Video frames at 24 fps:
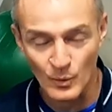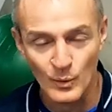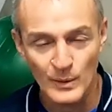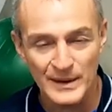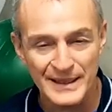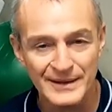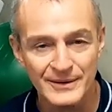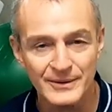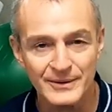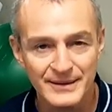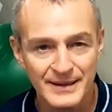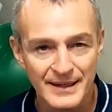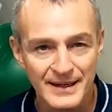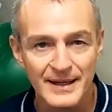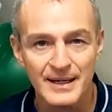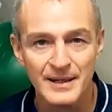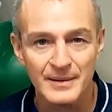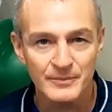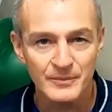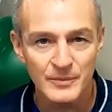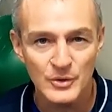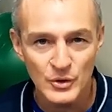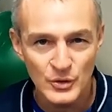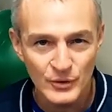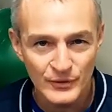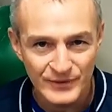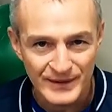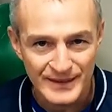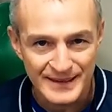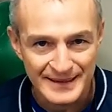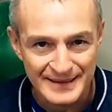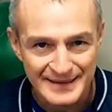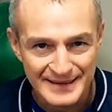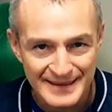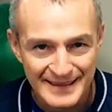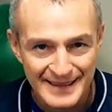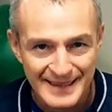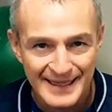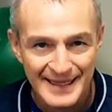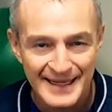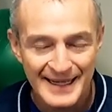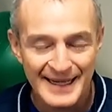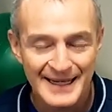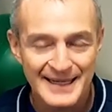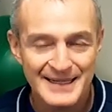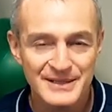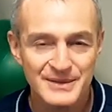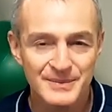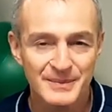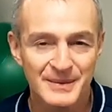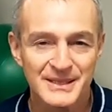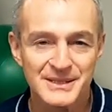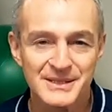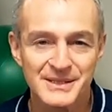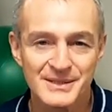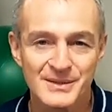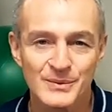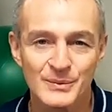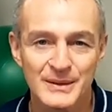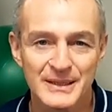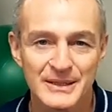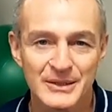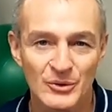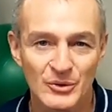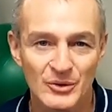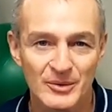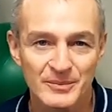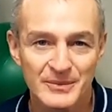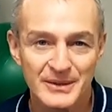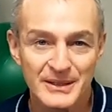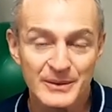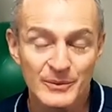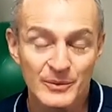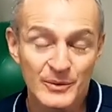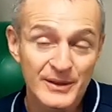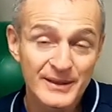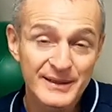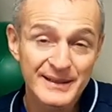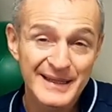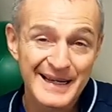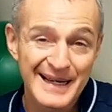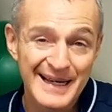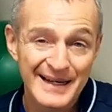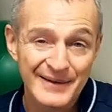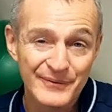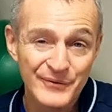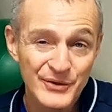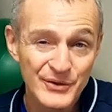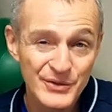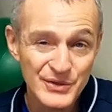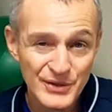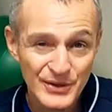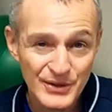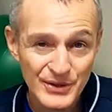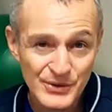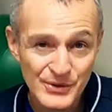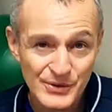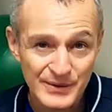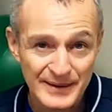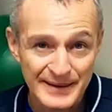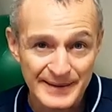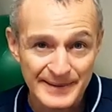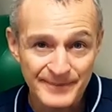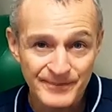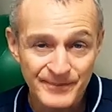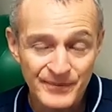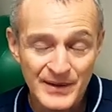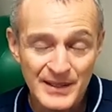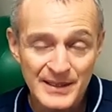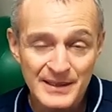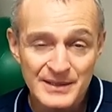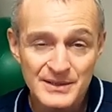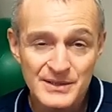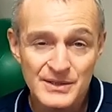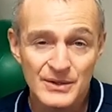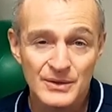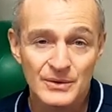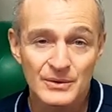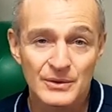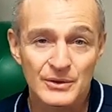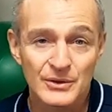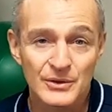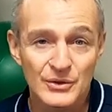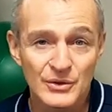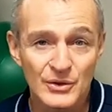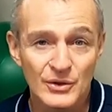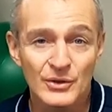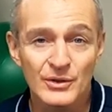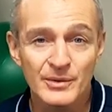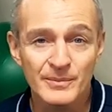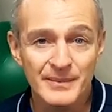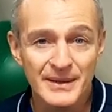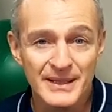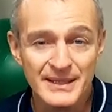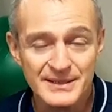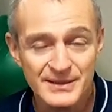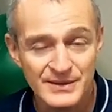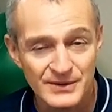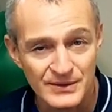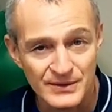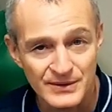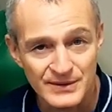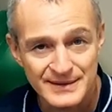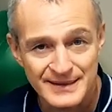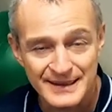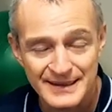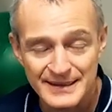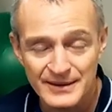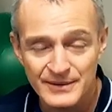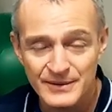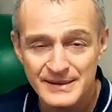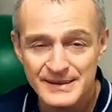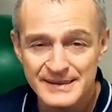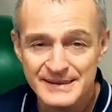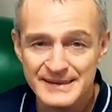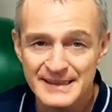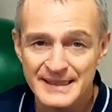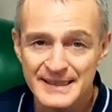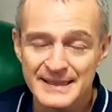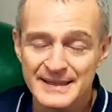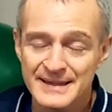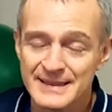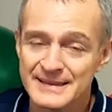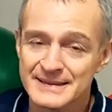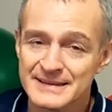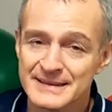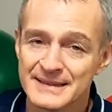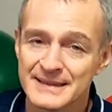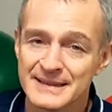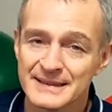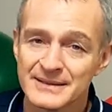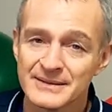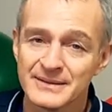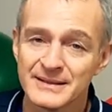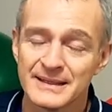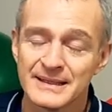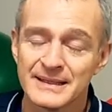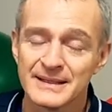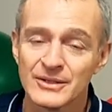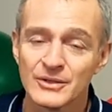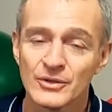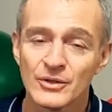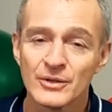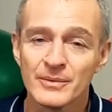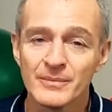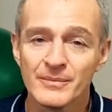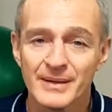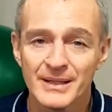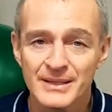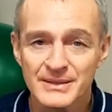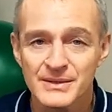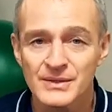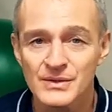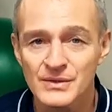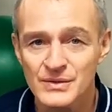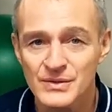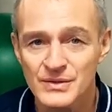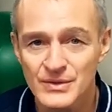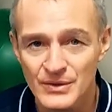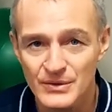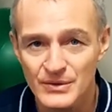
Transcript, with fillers: we're not moving as much as we normally would after surgery. So your muscles, I always say this in the clinic, your muscles